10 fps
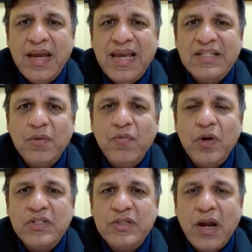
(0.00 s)
is
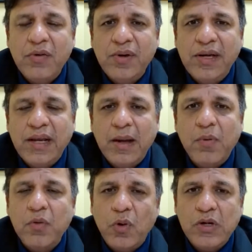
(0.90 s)
first start reading
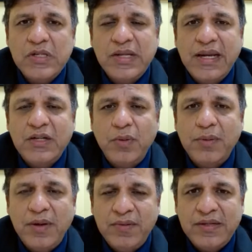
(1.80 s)
about what is the
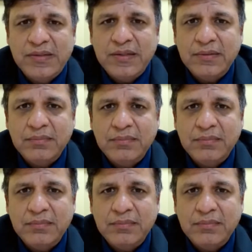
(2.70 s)
H1B visa.